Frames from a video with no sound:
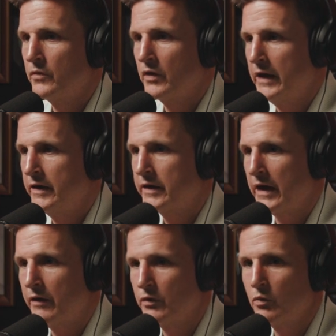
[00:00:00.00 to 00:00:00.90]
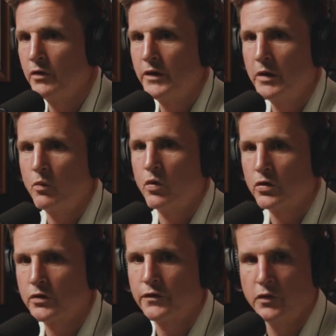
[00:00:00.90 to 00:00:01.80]
like, everyone that
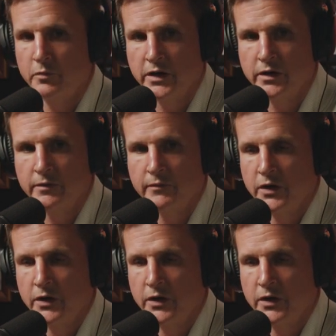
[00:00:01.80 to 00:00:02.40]
worked for me,